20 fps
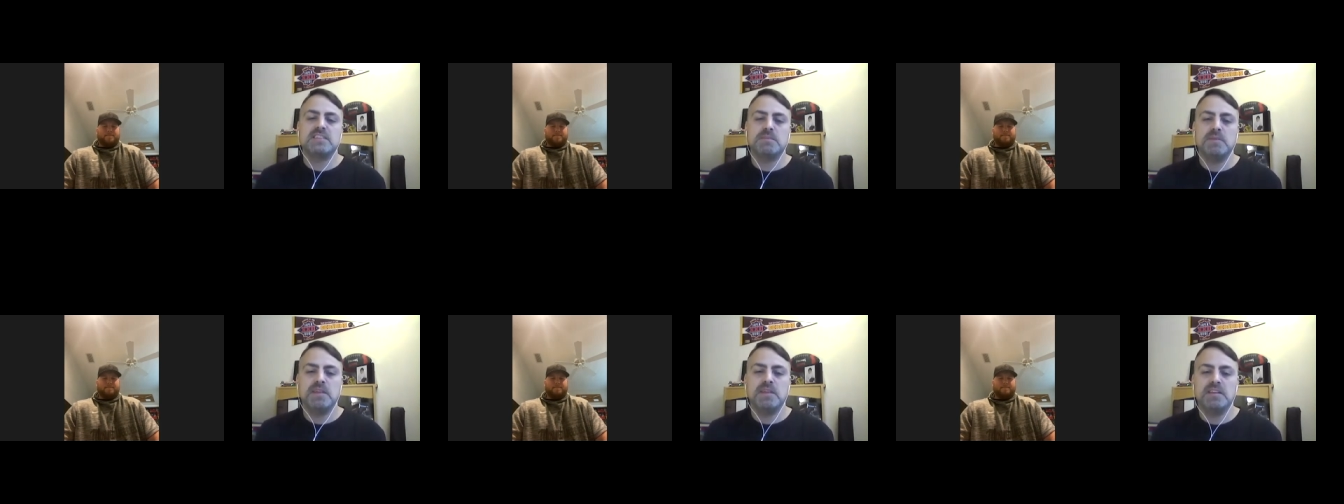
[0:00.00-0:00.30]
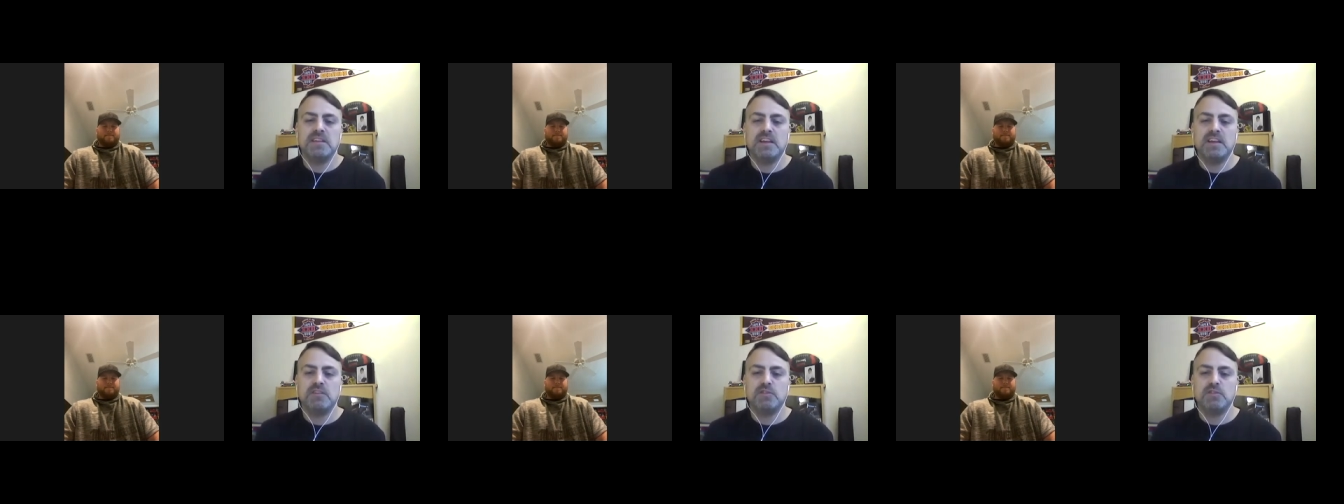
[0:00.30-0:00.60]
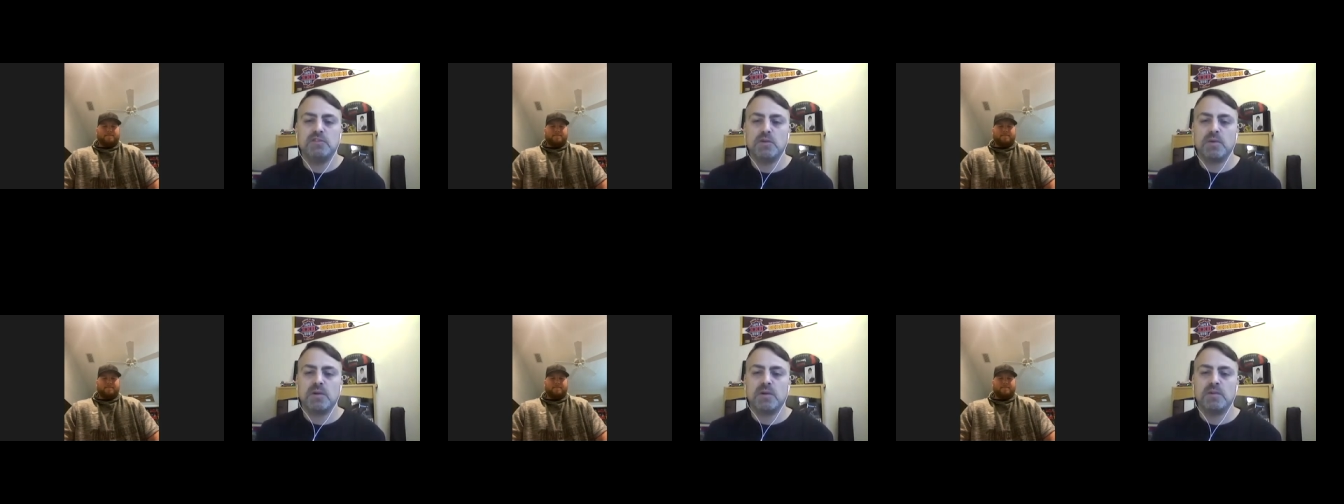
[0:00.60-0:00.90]
I mean, if
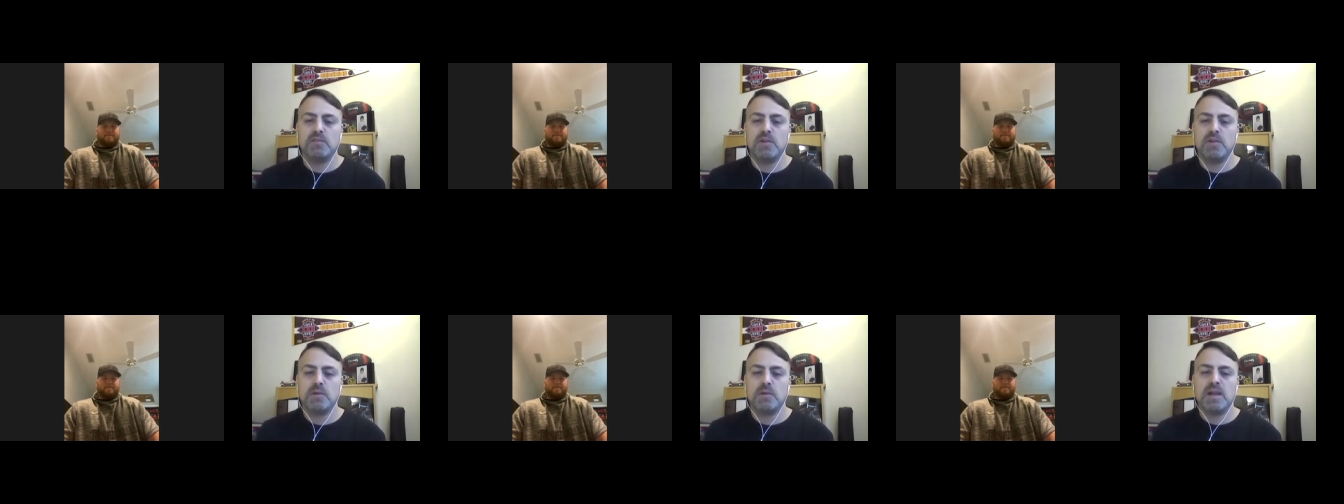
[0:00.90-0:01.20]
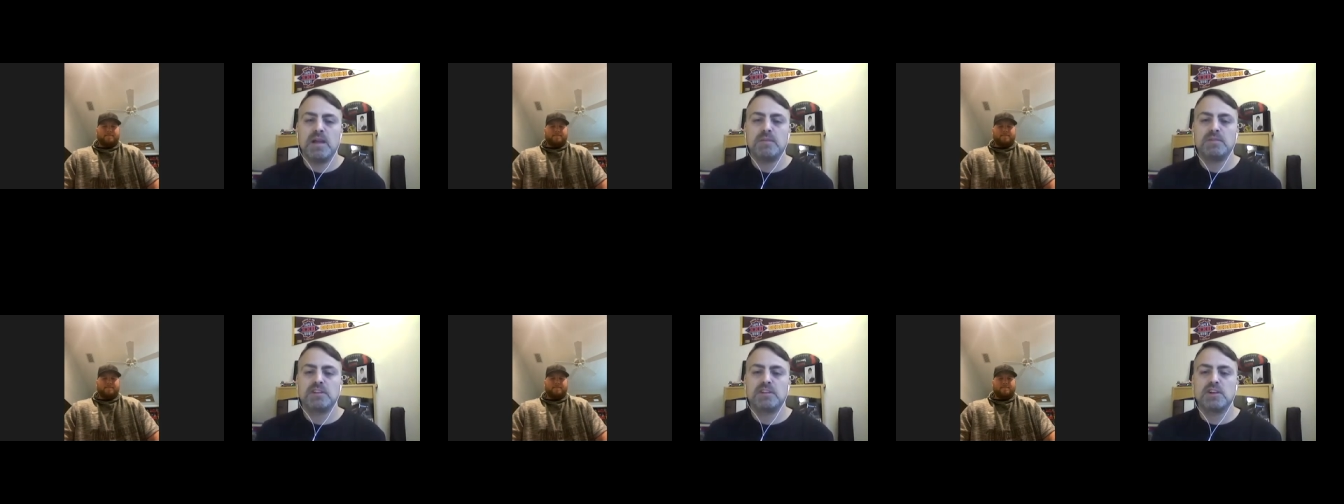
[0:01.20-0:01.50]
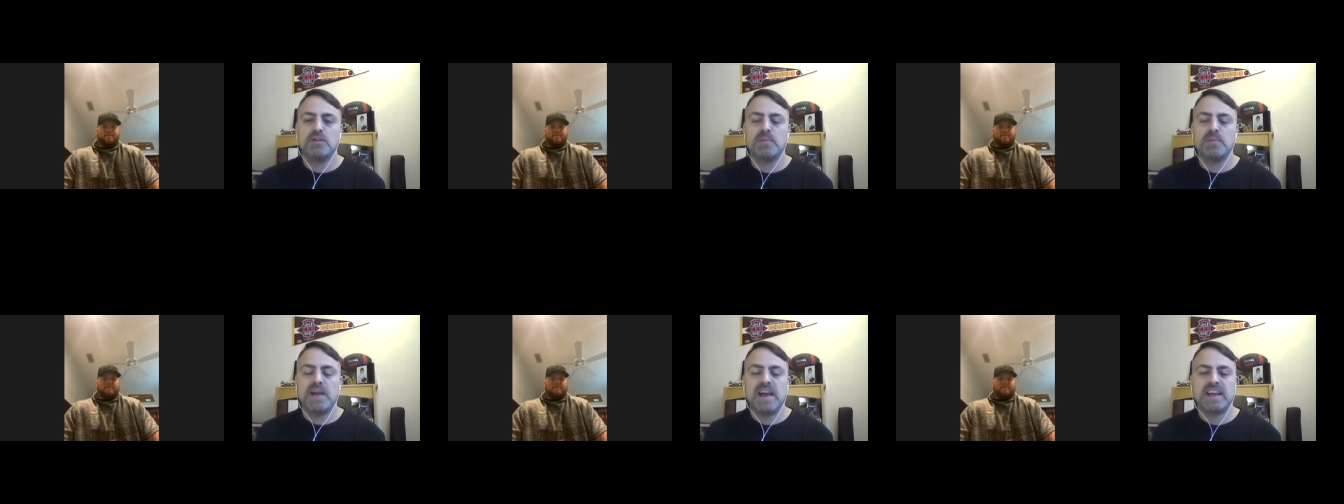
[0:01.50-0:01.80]
we were able to
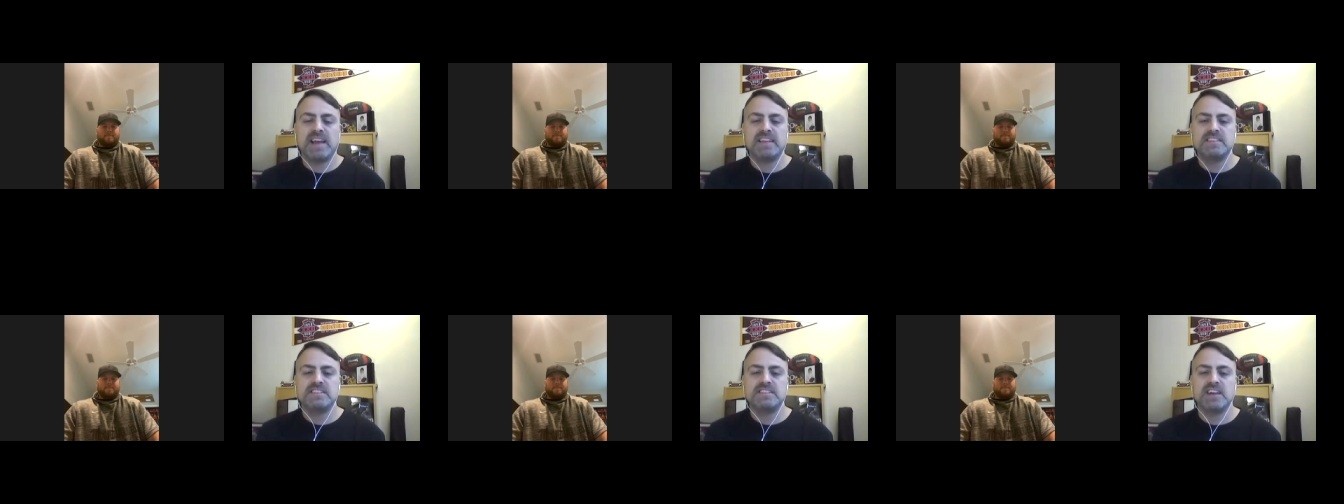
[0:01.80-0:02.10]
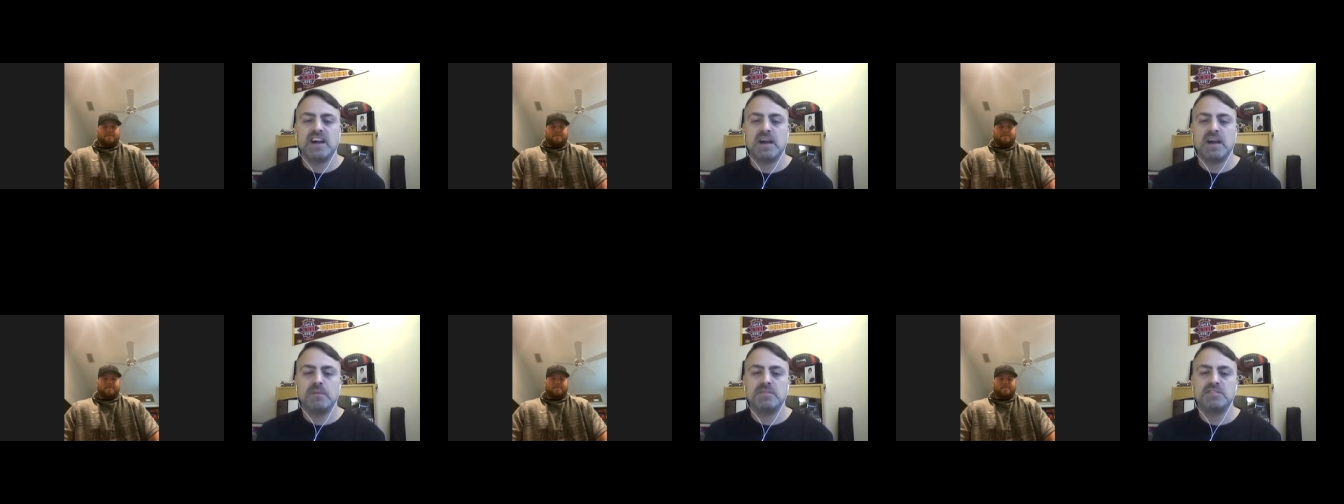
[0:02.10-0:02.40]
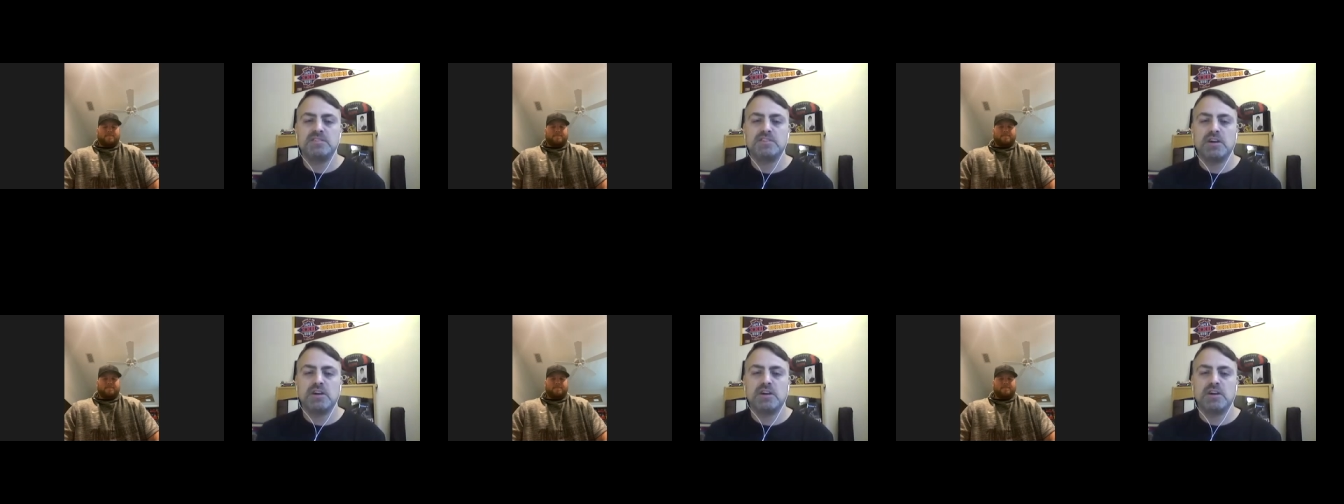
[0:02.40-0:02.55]
go back in time and